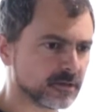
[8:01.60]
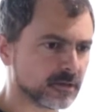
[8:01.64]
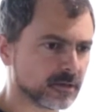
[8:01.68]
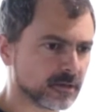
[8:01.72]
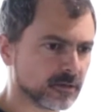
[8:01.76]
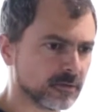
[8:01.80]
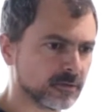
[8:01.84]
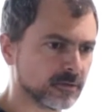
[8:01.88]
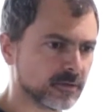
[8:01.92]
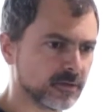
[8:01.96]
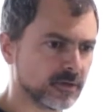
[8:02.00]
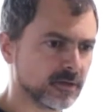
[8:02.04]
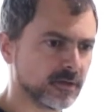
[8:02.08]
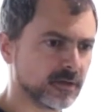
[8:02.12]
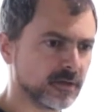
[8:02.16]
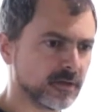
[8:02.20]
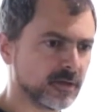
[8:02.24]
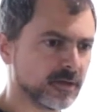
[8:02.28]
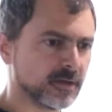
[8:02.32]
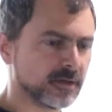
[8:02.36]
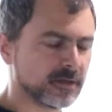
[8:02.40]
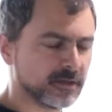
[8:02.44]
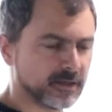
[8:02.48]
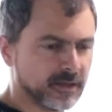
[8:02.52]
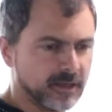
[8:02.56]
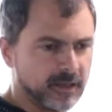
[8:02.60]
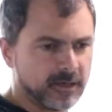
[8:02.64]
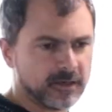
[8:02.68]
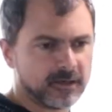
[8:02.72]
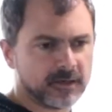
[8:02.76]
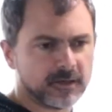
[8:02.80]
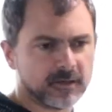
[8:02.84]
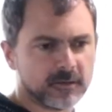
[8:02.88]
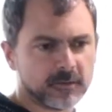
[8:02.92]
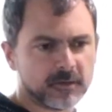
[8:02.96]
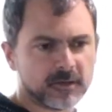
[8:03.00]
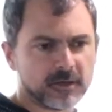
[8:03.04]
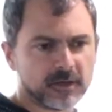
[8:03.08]
you know?
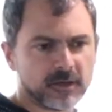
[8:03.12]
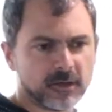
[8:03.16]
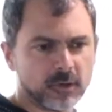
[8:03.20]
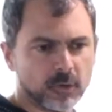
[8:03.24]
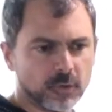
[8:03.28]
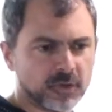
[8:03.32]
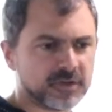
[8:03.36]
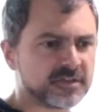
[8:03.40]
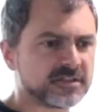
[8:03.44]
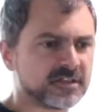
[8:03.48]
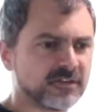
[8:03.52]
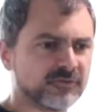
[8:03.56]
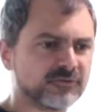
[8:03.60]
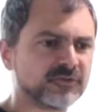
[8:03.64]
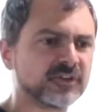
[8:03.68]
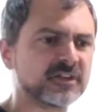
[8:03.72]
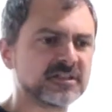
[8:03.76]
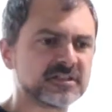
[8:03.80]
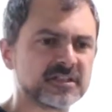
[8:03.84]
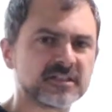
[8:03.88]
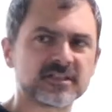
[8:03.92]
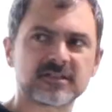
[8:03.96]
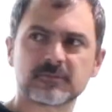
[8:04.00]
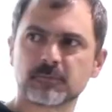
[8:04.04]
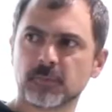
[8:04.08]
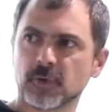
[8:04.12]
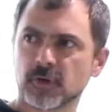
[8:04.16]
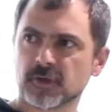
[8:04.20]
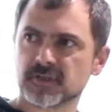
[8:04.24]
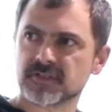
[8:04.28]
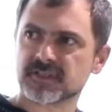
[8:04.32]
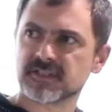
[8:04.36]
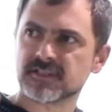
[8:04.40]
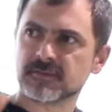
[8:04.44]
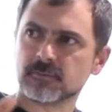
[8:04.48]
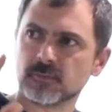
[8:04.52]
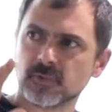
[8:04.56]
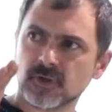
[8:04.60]
Then looks if this is
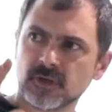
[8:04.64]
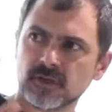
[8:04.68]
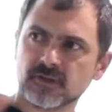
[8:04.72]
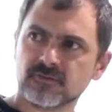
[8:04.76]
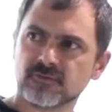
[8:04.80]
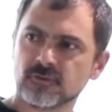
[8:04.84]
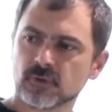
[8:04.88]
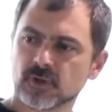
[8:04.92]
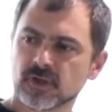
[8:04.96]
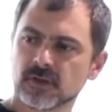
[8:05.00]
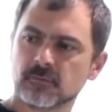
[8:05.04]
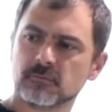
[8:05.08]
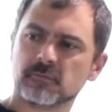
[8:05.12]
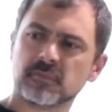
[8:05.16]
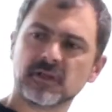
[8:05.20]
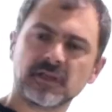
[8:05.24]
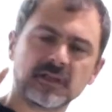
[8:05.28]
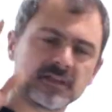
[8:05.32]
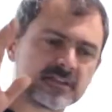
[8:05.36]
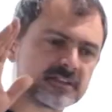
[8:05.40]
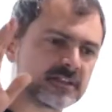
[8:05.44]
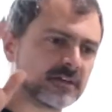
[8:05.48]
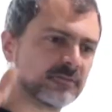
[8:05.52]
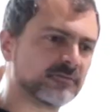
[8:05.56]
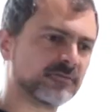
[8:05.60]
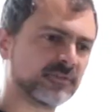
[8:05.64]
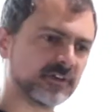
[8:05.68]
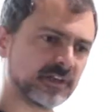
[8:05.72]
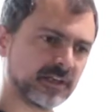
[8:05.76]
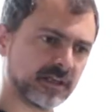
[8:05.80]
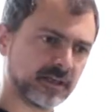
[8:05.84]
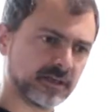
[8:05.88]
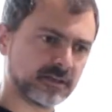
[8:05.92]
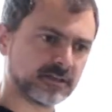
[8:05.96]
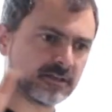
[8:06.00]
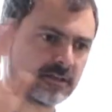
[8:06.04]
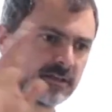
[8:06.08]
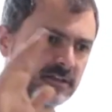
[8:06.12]
possible, if you can build something
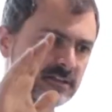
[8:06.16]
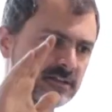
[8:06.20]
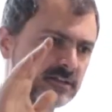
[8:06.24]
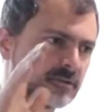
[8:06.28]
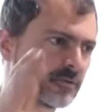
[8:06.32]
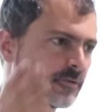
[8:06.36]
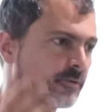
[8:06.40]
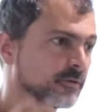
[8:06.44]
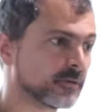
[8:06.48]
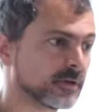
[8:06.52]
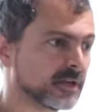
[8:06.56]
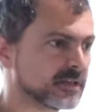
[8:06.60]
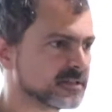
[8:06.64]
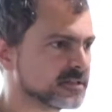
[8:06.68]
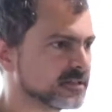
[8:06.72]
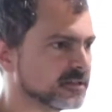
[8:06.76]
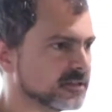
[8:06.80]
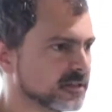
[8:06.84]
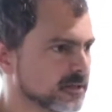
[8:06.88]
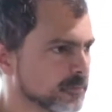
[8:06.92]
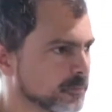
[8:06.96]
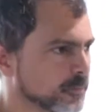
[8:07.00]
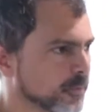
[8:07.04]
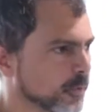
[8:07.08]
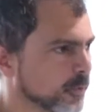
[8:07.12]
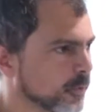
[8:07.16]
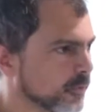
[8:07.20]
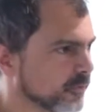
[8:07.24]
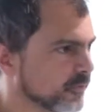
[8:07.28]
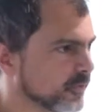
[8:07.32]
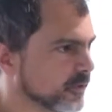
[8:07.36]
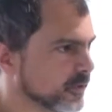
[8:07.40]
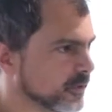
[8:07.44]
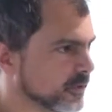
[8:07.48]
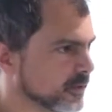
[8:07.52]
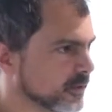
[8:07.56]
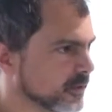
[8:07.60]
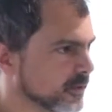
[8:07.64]
like this, or does it tip
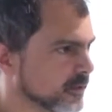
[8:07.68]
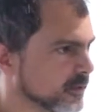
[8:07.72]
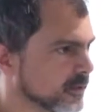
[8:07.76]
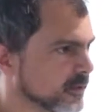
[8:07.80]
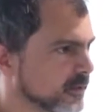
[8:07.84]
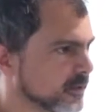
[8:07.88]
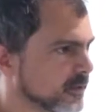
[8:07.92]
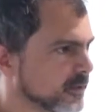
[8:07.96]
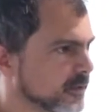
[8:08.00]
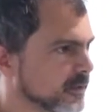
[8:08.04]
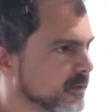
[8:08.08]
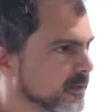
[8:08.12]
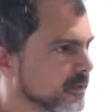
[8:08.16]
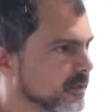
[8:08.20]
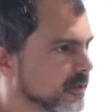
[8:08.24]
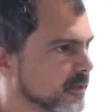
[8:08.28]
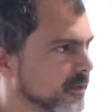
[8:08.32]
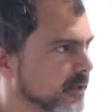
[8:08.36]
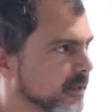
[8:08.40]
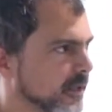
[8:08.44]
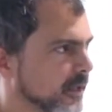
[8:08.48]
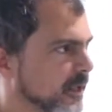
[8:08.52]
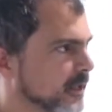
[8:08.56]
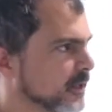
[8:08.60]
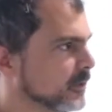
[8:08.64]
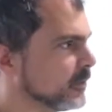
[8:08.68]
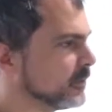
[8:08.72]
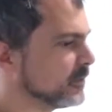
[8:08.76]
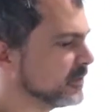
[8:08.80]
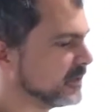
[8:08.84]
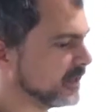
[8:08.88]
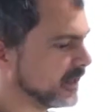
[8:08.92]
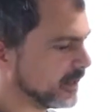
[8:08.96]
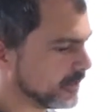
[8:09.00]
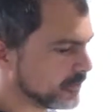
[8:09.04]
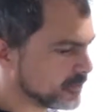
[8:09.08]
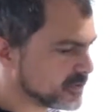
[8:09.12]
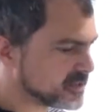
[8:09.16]
over? And on
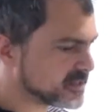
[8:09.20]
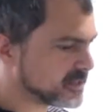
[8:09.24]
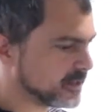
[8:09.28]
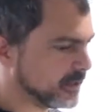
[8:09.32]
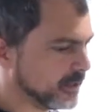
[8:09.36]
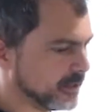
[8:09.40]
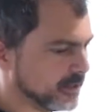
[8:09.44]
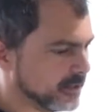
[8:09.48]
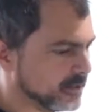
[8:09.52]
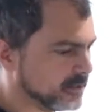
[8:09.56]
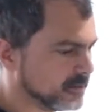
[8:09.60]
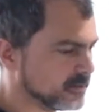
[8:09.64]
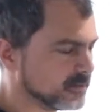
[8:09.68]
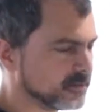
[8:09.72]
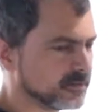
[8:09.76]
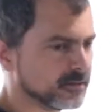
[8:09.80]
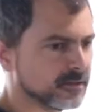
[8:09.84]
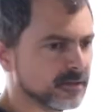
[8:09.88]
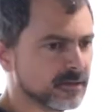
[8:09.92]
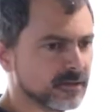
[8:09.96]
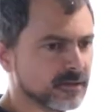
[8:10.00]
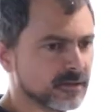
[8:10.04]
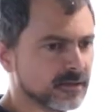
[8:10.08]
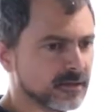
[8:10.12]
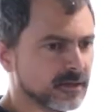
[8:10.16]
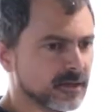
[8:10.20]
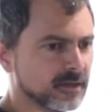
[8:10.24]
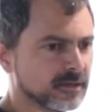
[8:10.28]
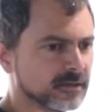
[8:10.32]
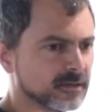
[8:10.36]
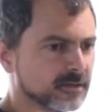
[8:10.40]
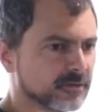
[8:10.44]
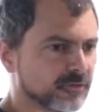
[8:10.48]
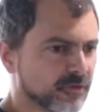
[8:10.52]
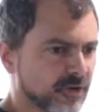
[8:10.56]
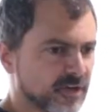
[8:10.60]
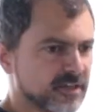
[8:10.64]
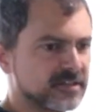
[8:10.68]
the other side, it
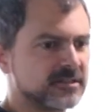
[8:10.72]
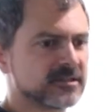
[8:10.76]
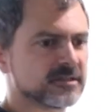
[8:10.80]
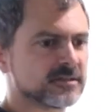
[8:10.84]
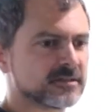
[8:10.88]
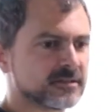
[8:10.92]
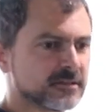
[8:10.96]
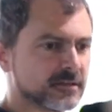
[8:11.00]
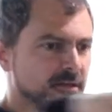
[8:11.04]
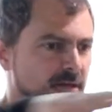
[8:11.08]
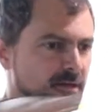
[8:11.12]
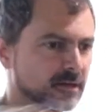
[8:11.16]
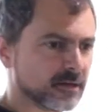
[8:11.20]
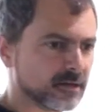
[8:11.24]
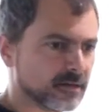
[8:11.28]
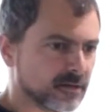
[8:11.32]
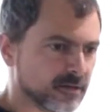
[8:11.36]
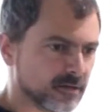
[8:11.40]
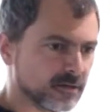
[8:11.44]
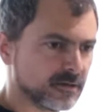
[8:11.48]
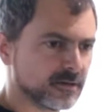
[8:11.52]
addresses the